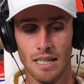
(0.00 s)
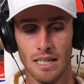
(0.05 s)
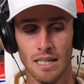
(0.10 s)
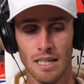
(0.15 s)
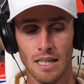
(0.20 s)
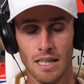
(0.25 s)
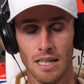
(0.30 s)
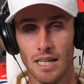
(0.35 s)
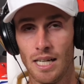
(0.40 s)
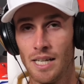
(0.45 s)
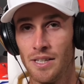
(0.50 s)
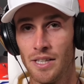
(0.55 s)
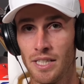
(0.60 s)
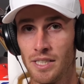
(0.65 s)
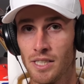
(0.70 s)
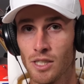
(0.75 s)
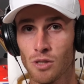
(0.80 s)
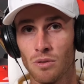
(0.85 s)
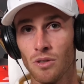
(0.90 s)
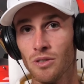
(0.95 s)
Uh, and
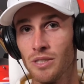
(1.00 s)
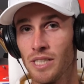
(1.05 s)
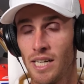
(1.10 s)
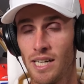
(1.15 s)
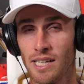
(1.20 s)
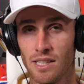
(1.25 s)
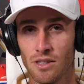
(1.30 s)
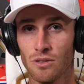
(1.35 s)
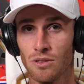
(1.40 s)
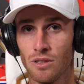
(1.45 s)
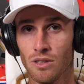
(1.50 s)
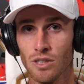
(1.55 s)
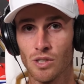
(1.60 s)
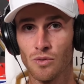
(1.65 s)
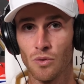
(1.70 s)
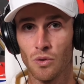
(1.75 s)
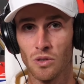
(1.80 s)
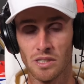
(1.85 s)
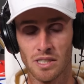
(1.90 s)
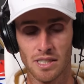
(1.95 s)
then just rotating through those
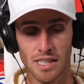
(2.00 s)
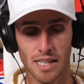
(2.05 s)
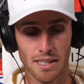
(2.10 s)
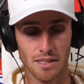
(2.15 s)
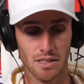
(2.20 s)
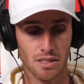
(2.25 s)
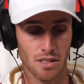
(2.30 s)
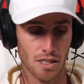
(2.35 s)
four sets.